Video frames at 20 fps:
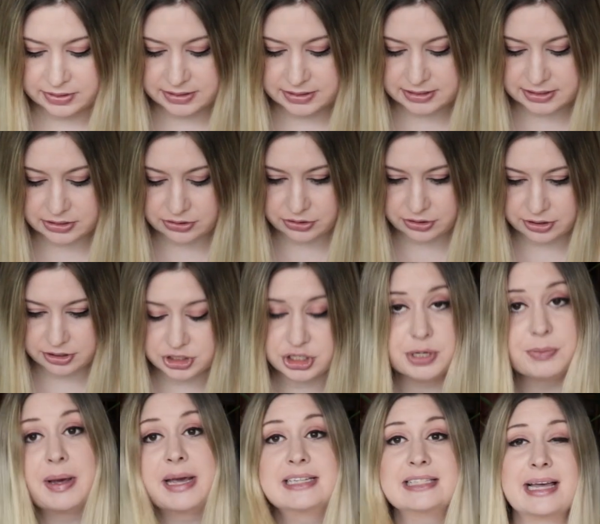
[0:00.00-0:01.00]
So
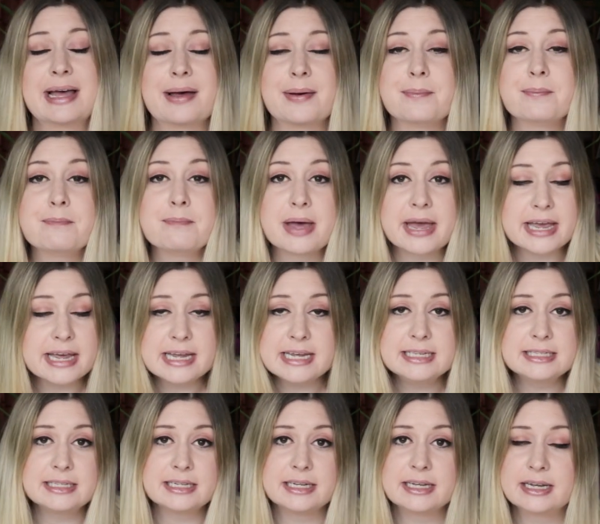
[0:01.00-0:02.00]
she makes
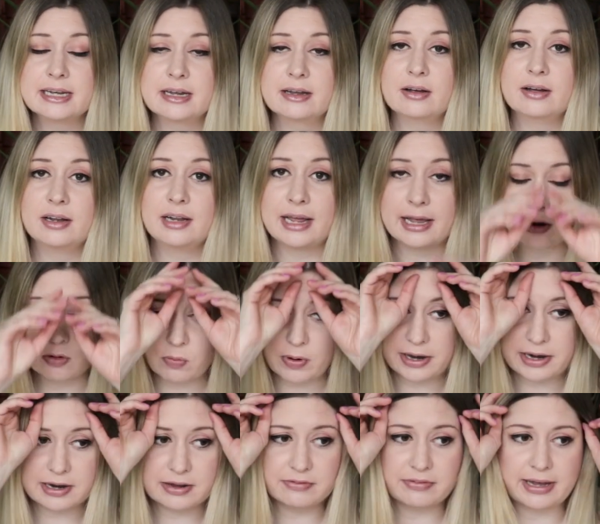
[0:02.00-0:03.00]
amazing like
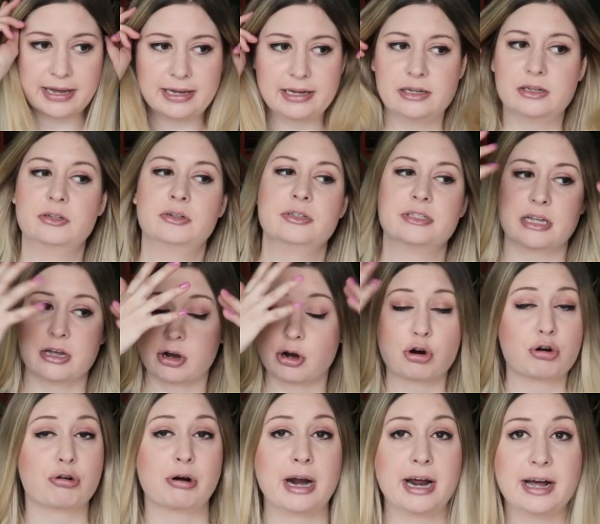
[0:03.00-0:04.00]
wedding veils and
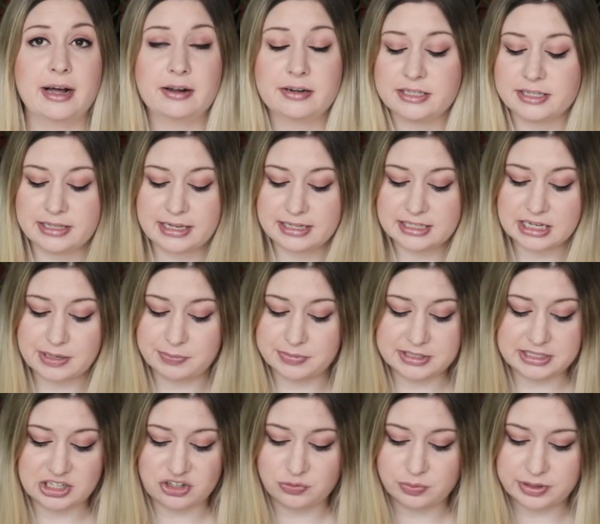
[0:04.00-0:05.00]
crowns and that type of
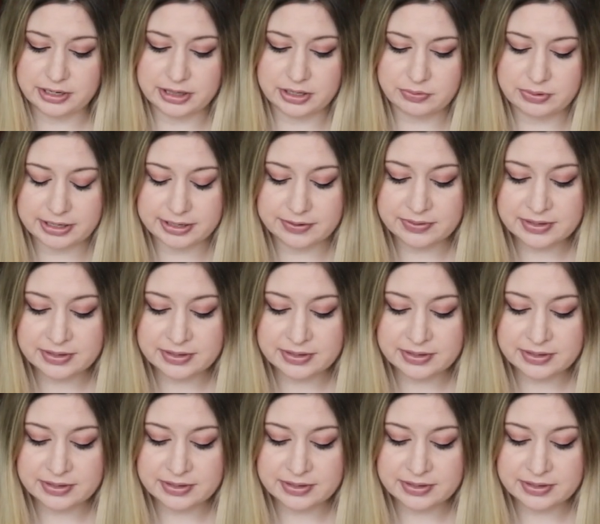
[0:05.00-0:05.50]
stuff, by the way.